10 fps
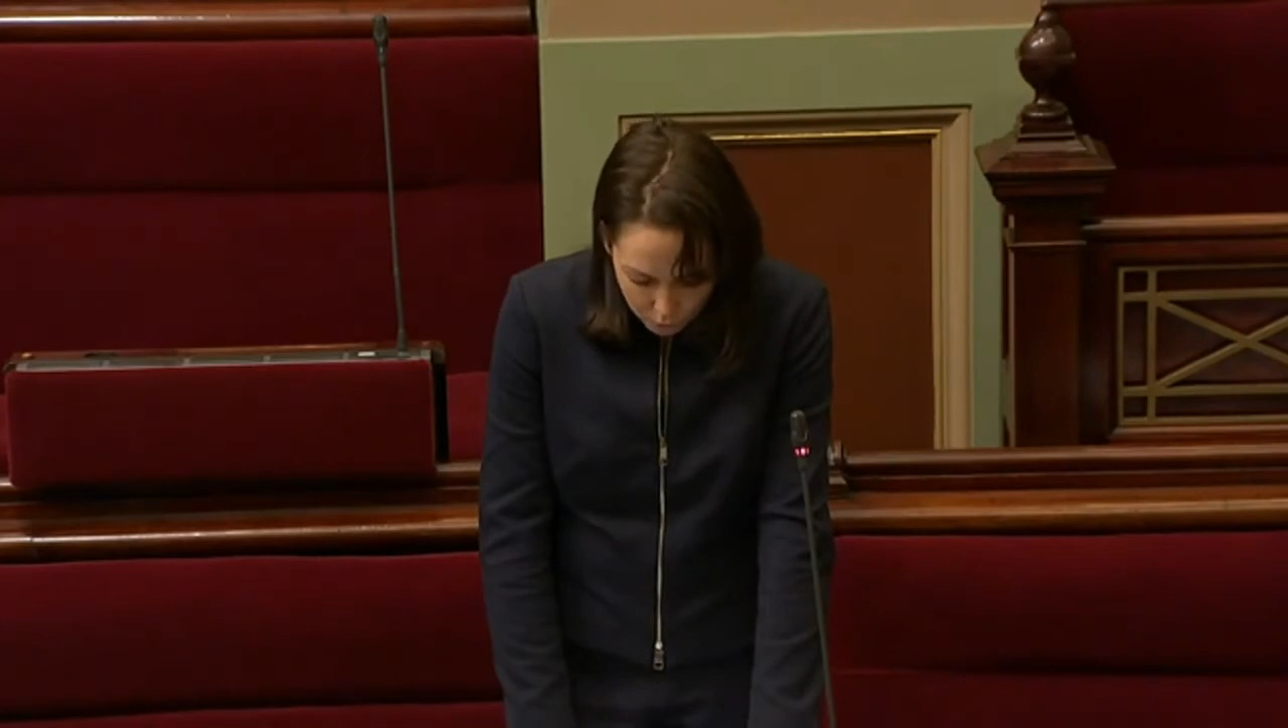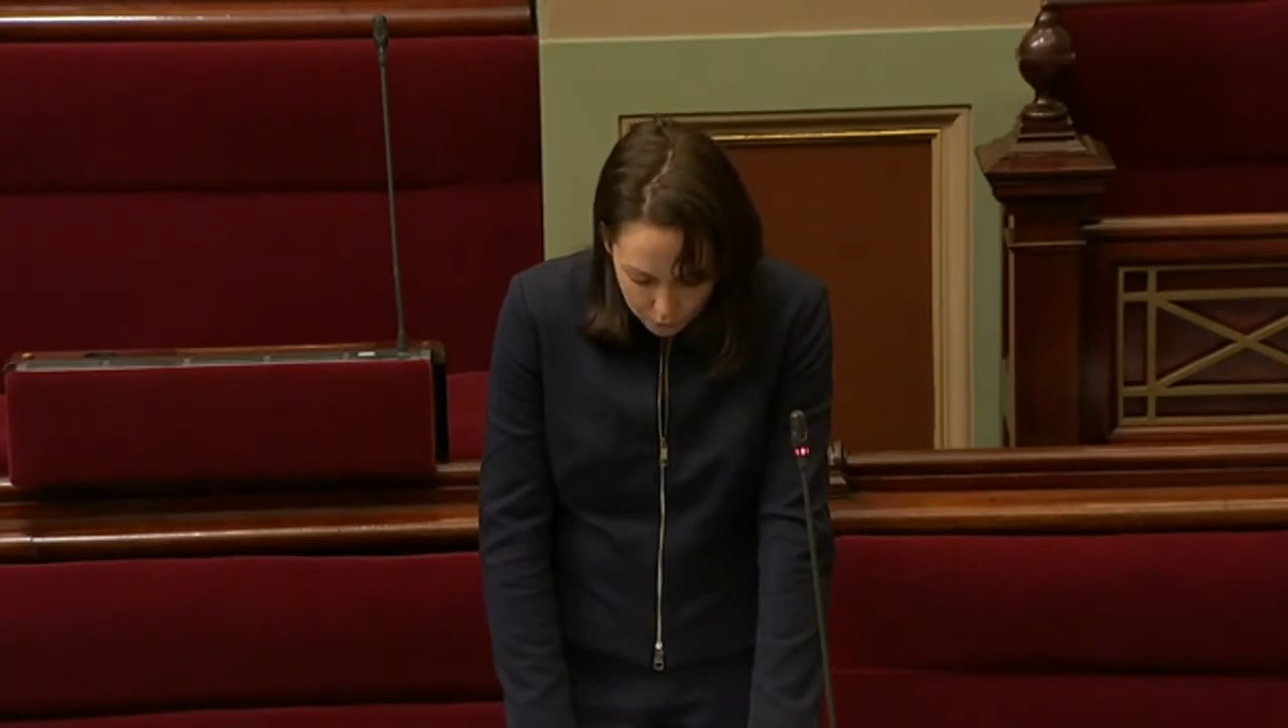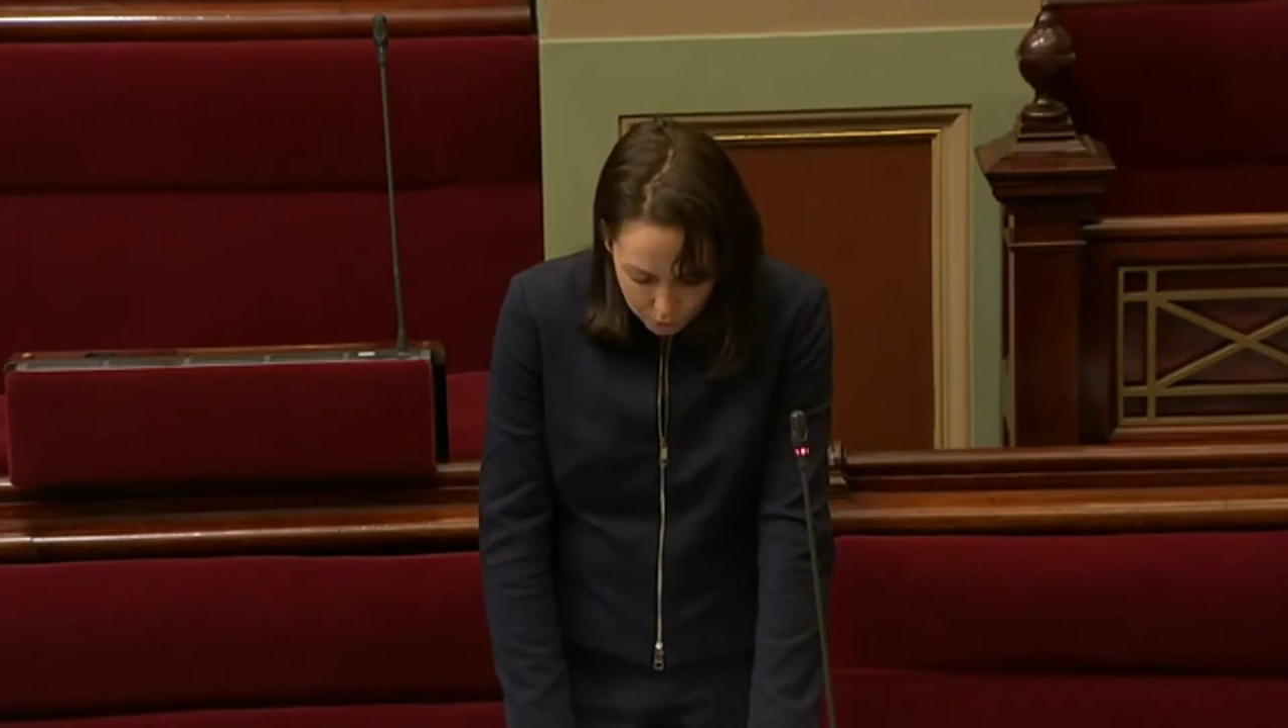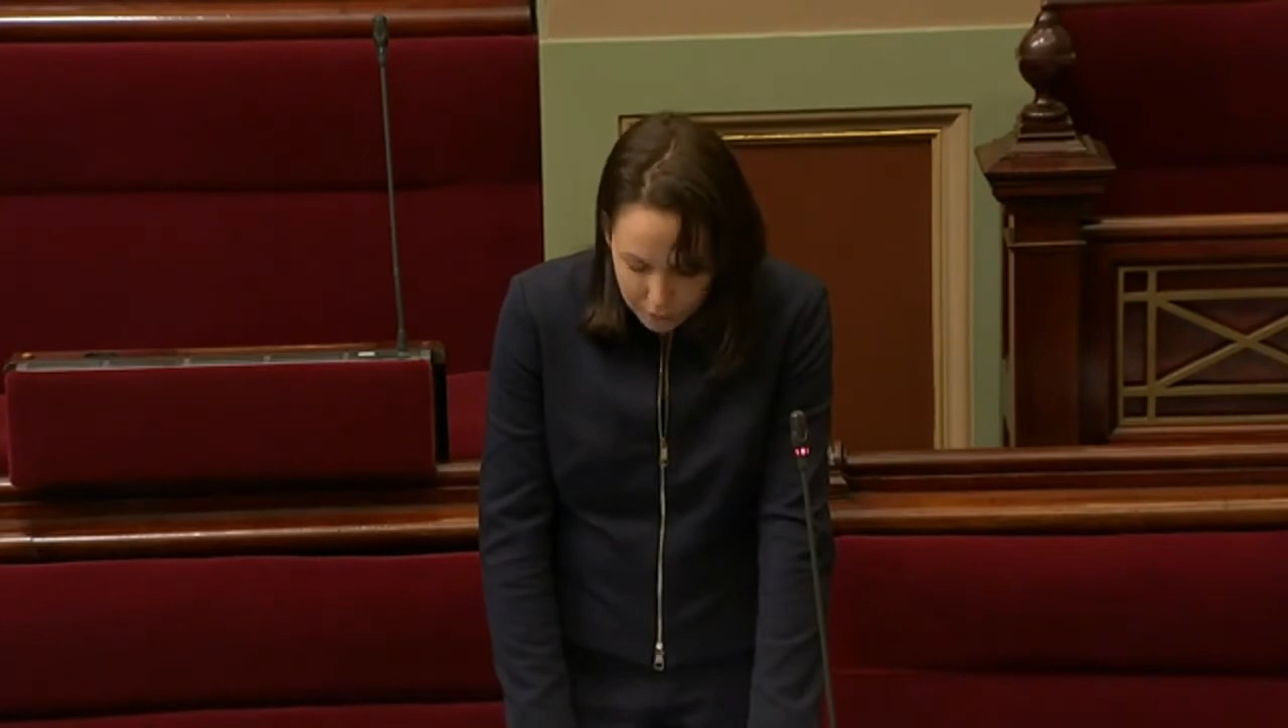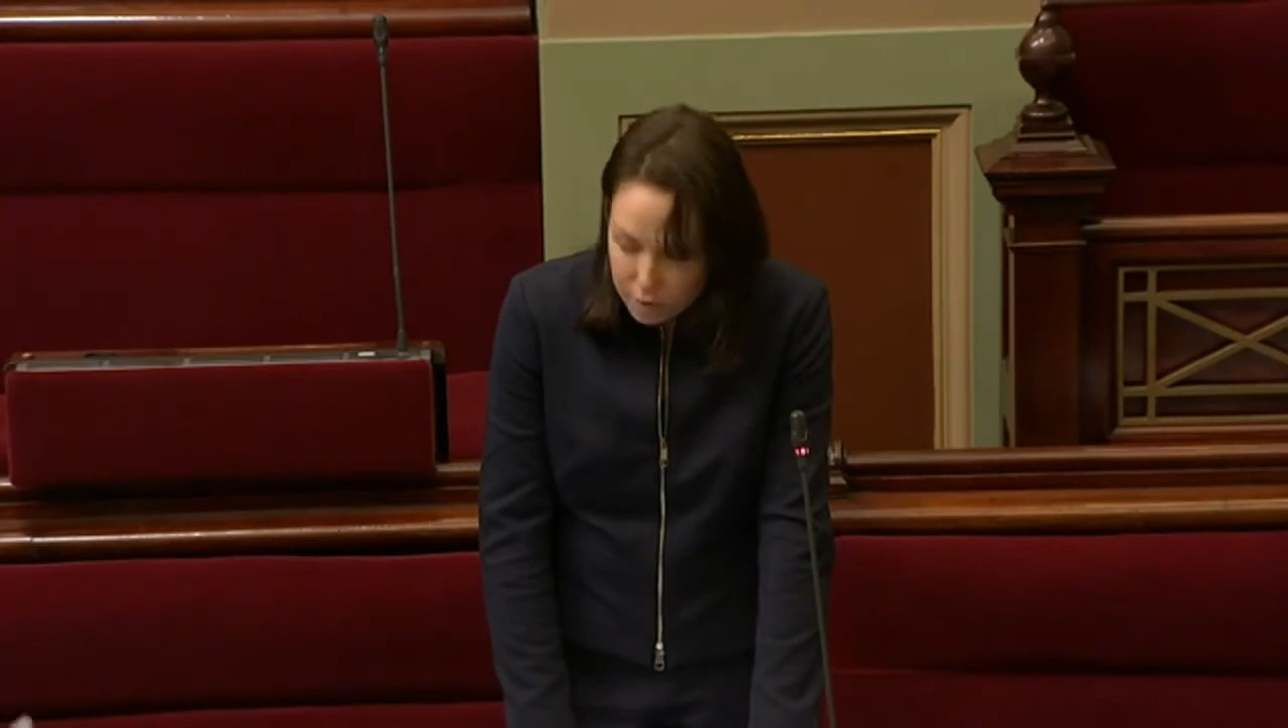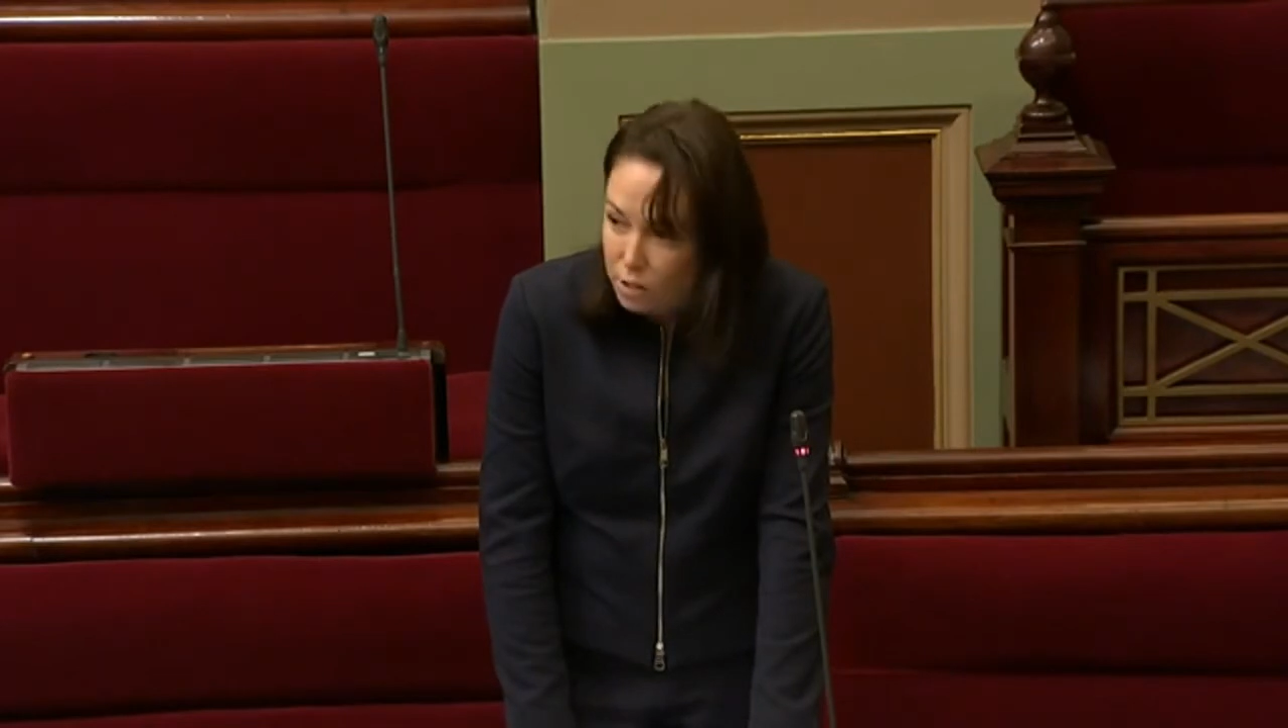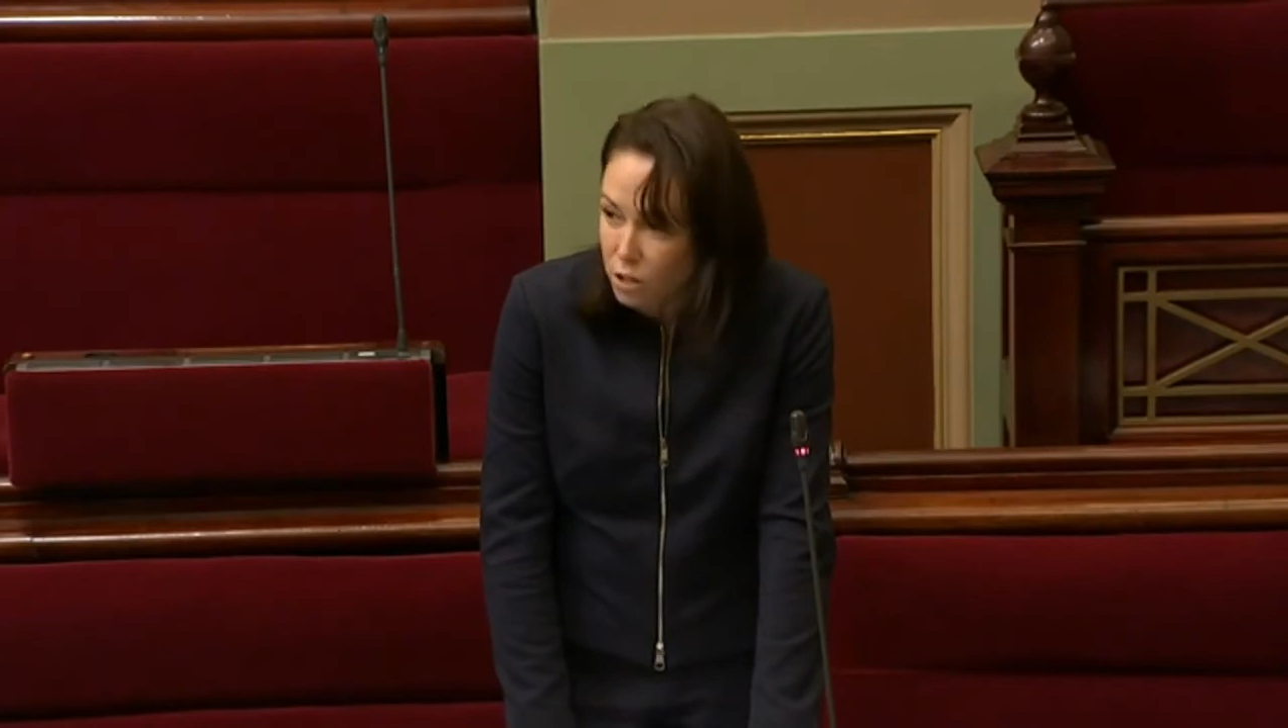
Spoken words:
and at the